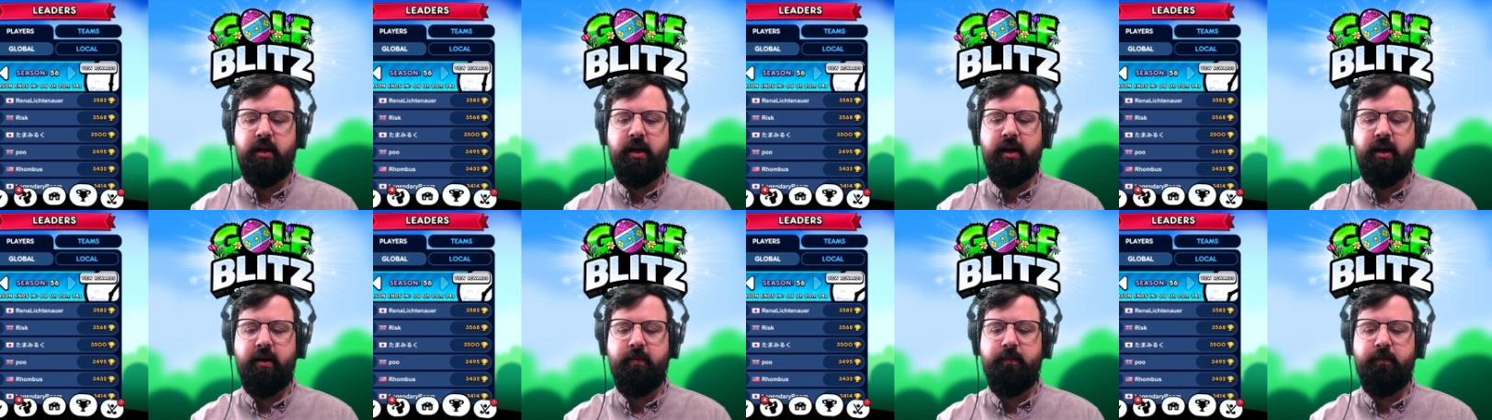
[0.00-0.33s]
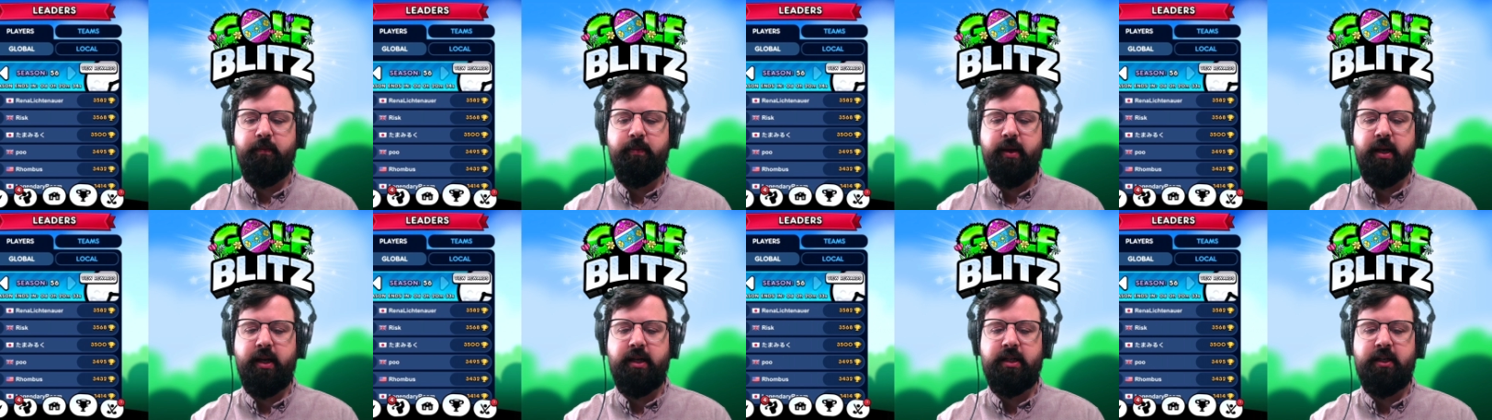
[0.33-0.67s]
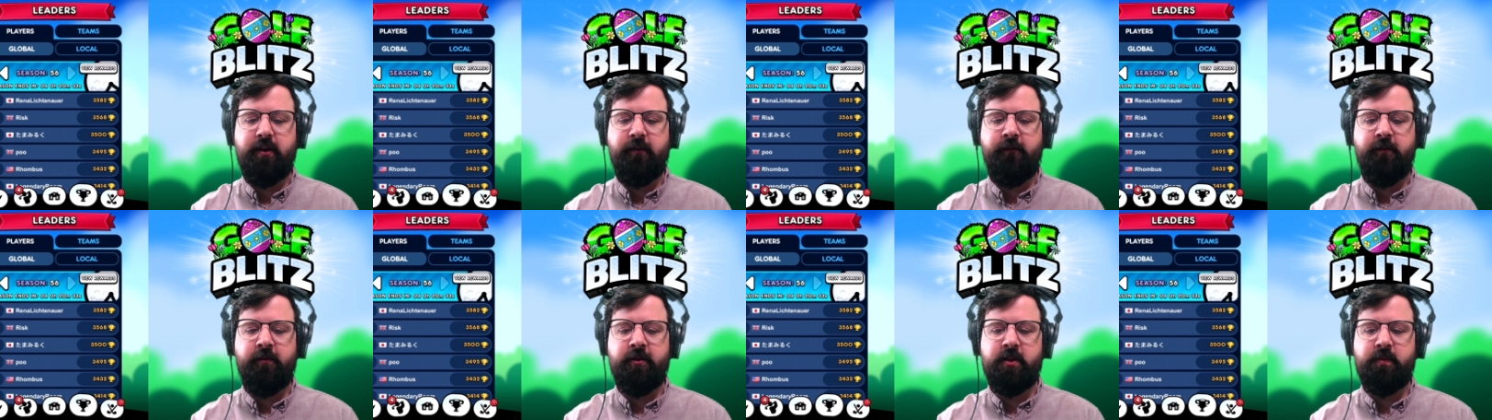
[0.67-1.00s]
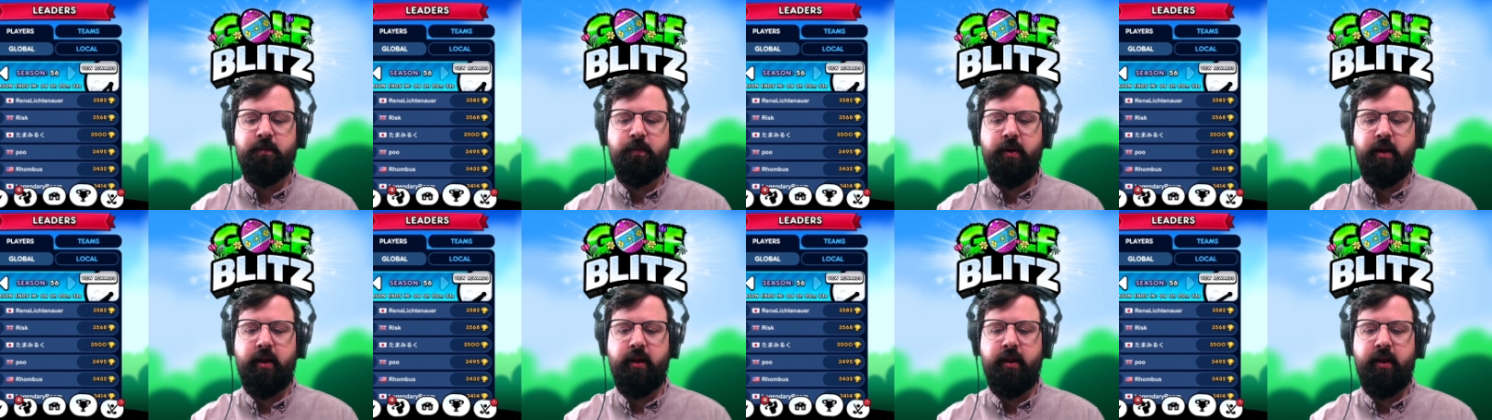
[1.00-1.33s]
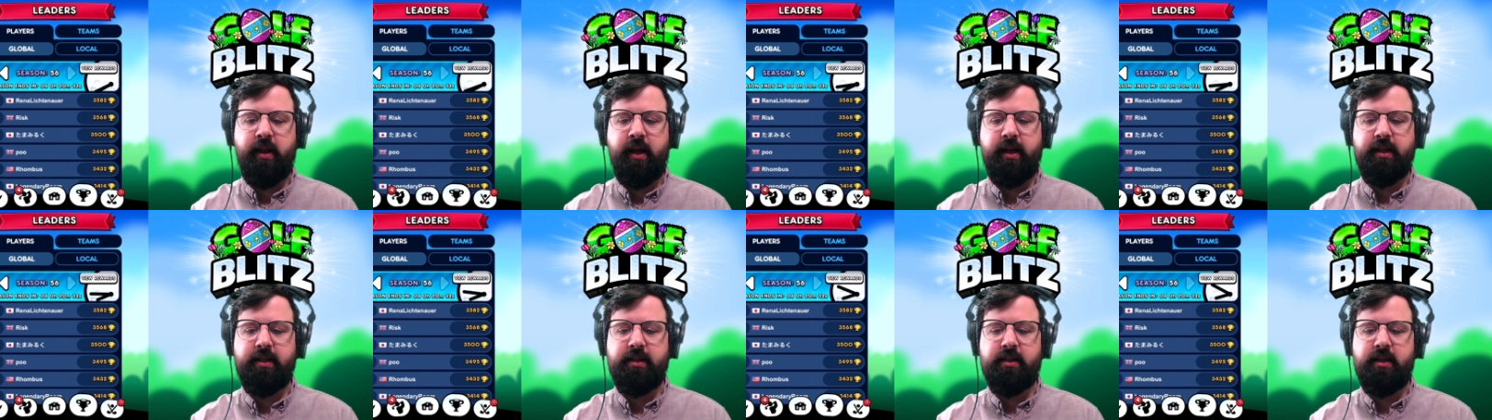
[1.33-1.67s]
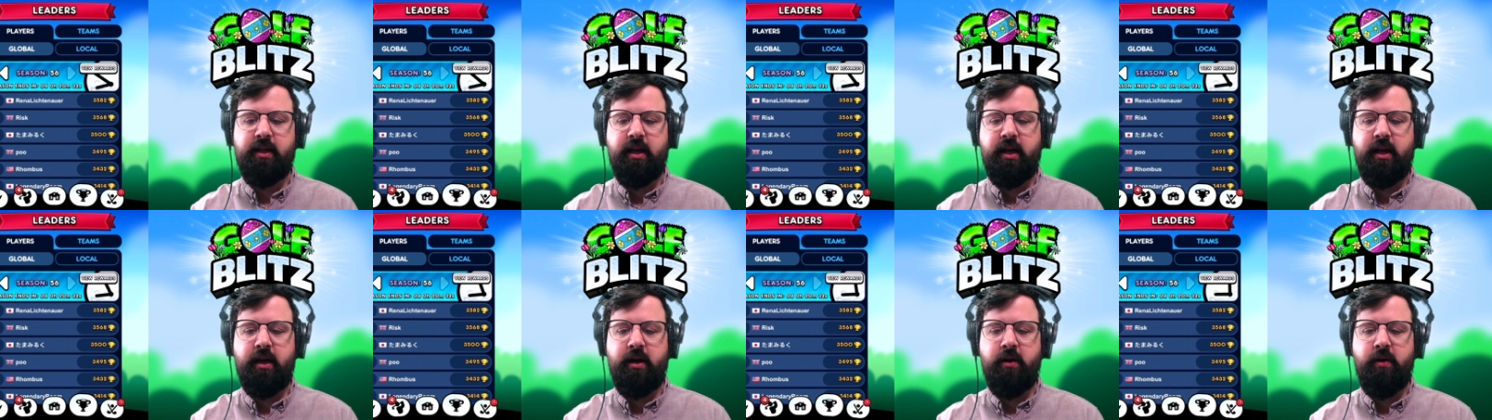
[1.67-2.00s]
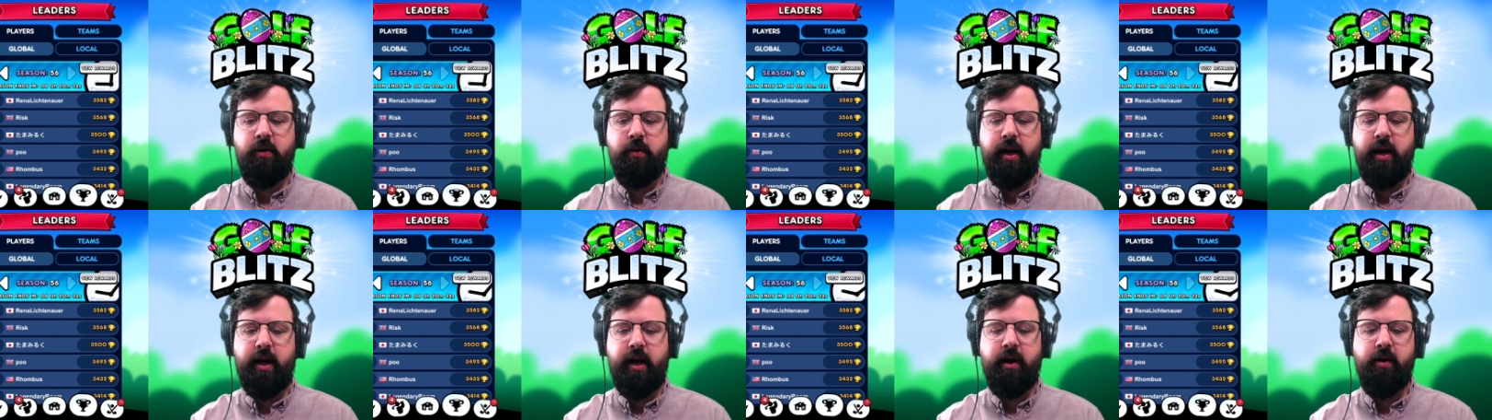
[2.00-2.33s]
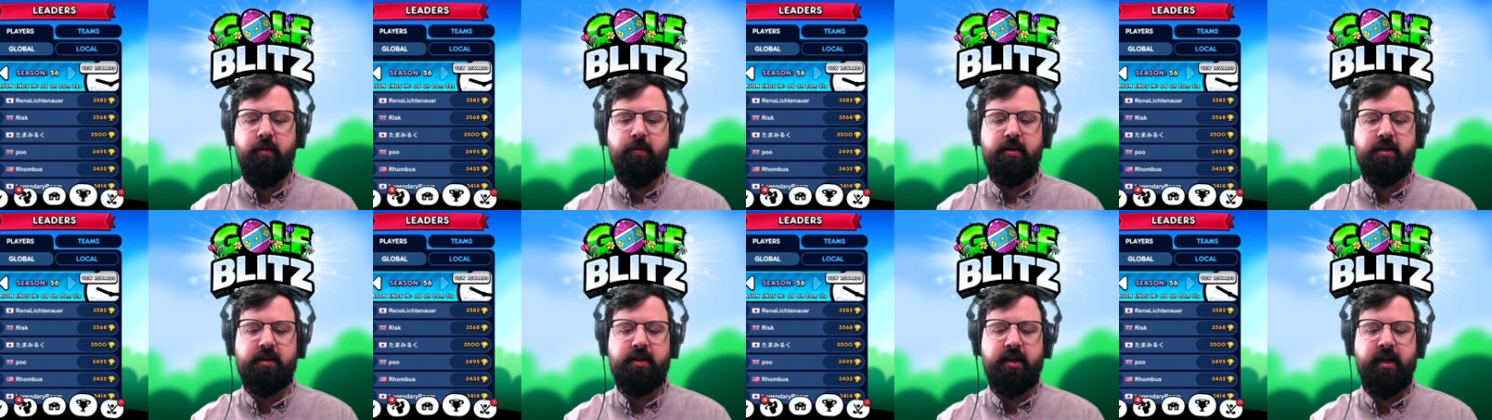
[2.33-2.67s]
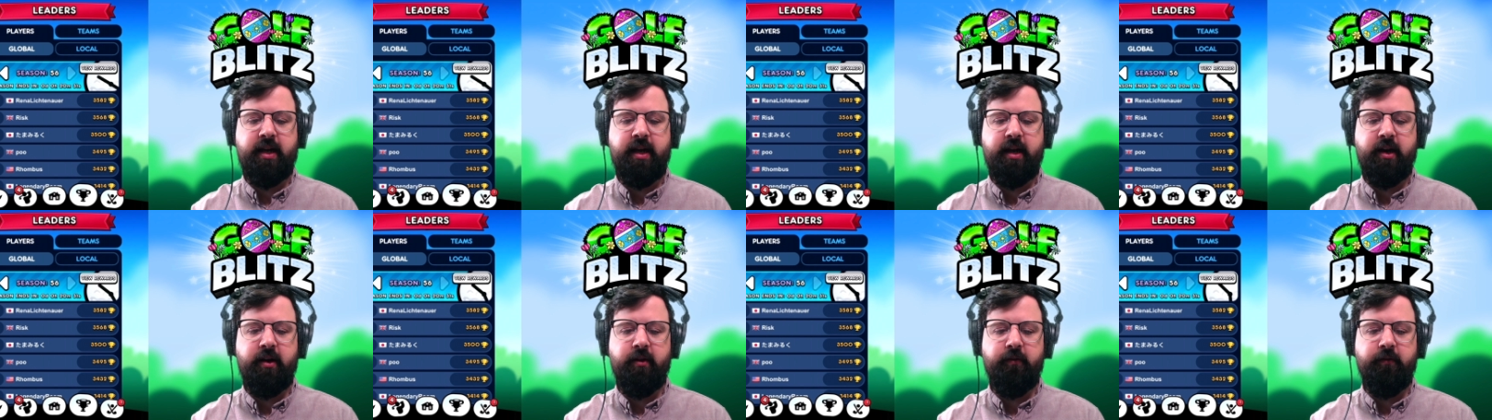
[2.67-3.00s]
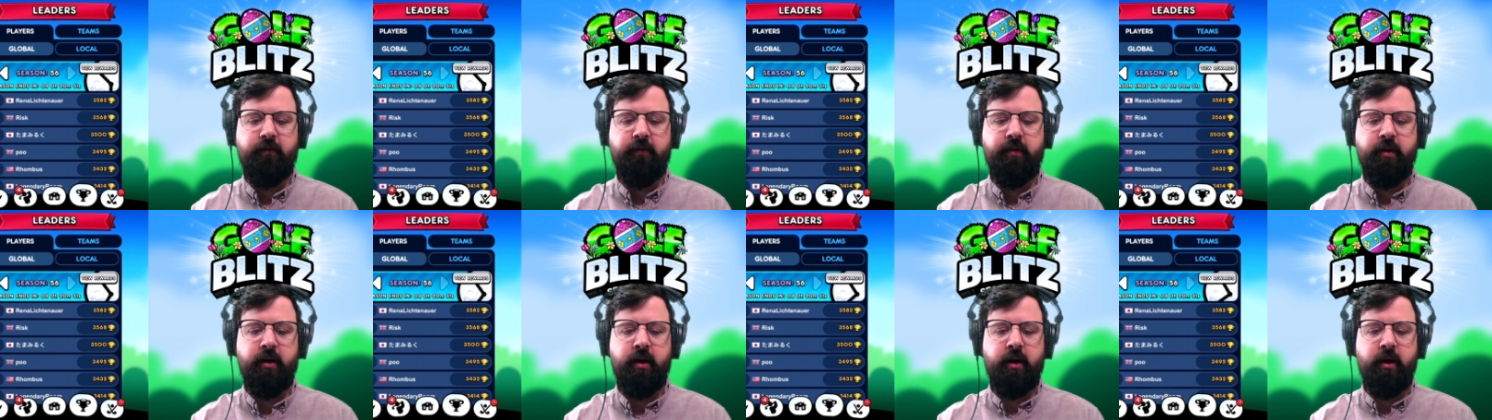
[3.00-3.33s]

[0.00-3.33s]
Not a big difference, but that's now outside of...